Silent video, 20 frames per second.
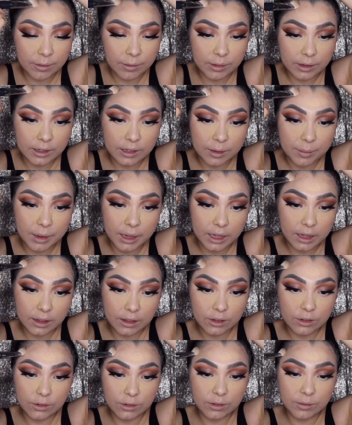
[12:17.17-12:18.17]
We need to make
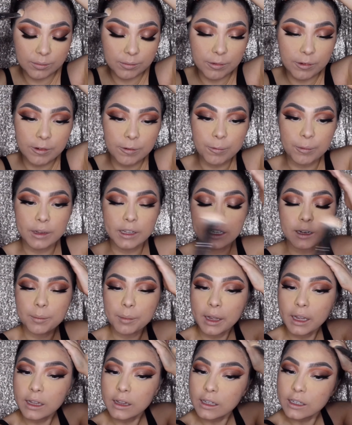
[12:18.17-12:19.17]
to we need to
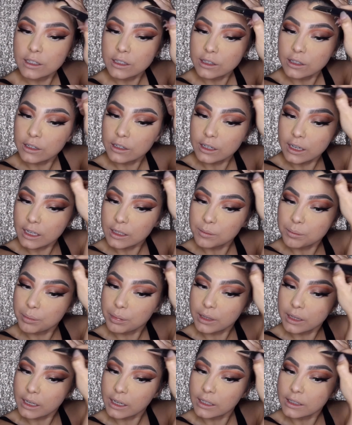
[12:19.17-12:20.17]
make this look as
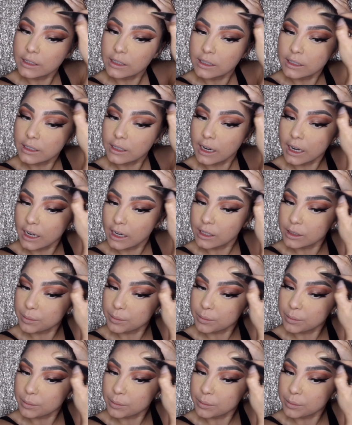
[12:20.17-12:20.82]
blended as